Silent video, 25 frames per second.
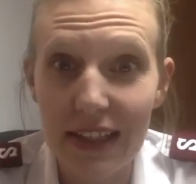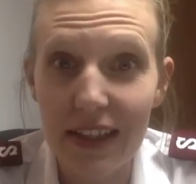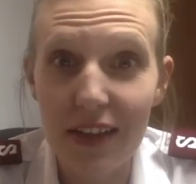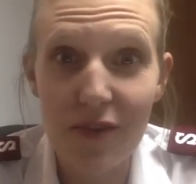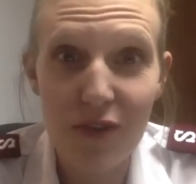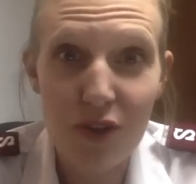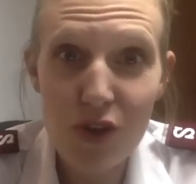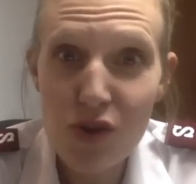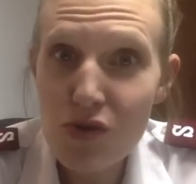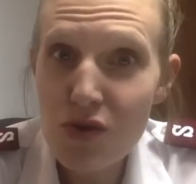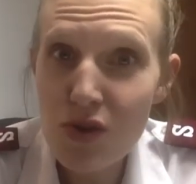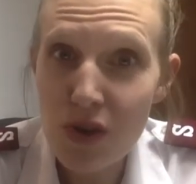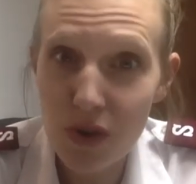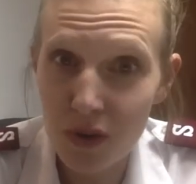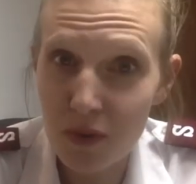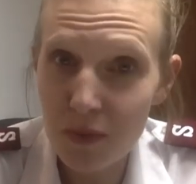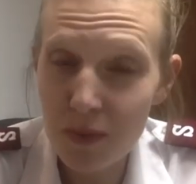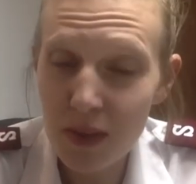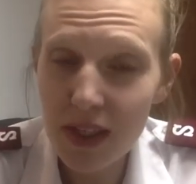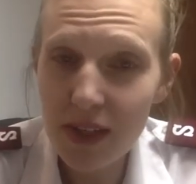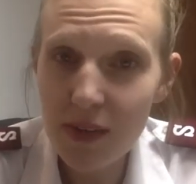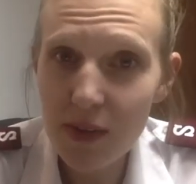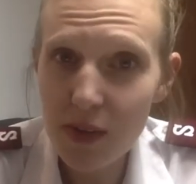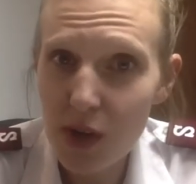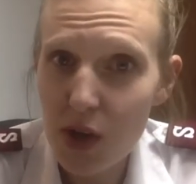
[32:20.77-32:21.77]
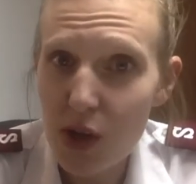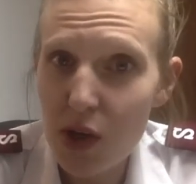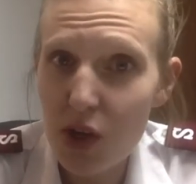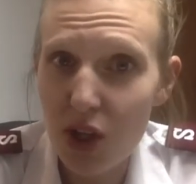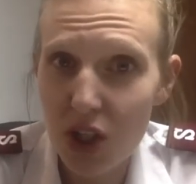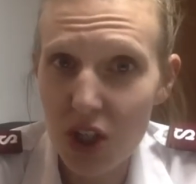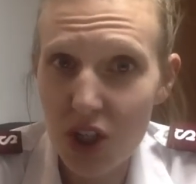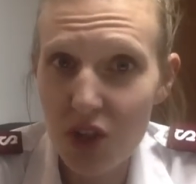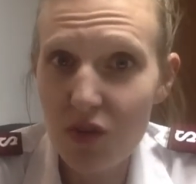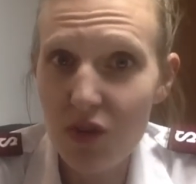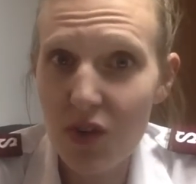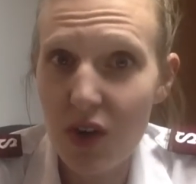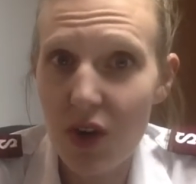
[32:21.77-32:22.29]
If you know me,
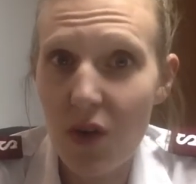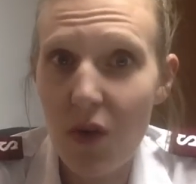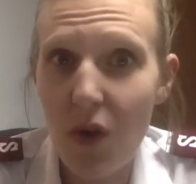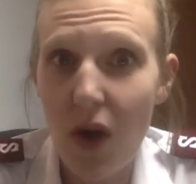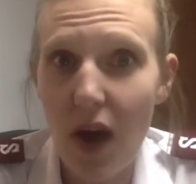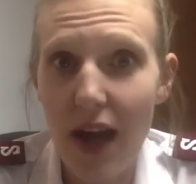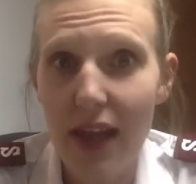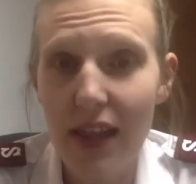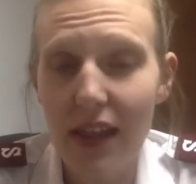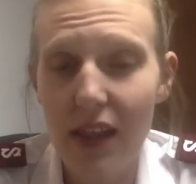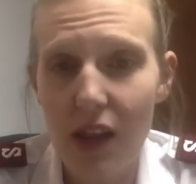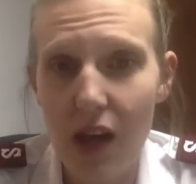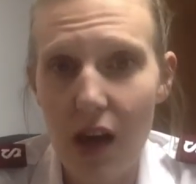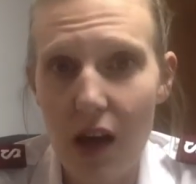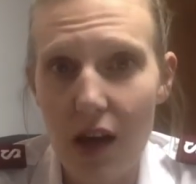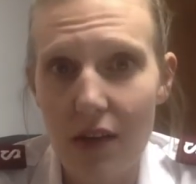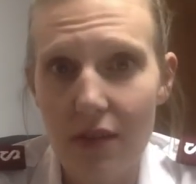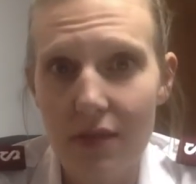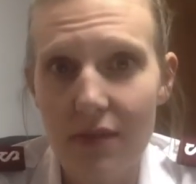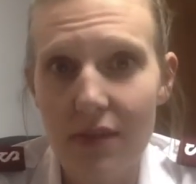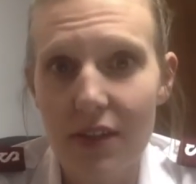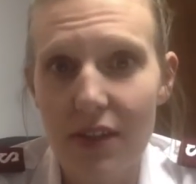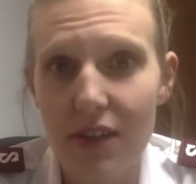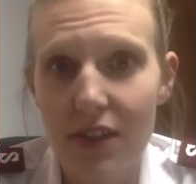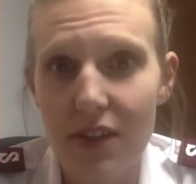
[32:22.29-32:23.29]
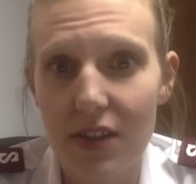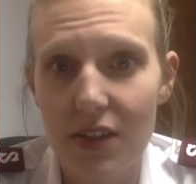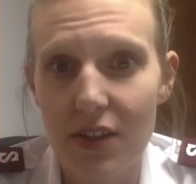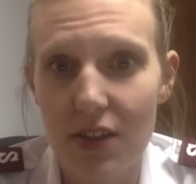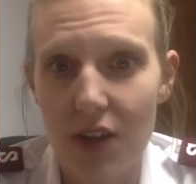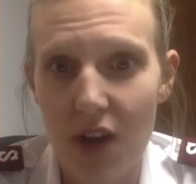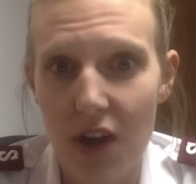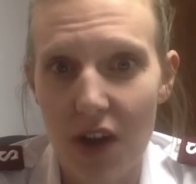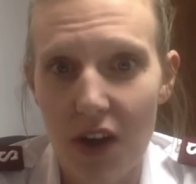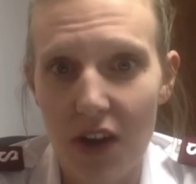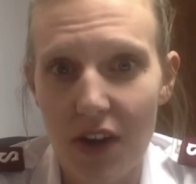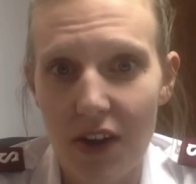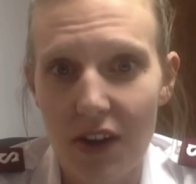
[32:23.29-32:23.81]
you know I love to
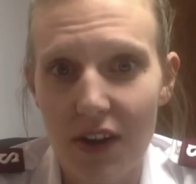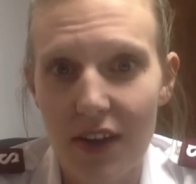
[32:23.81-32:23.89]
talk.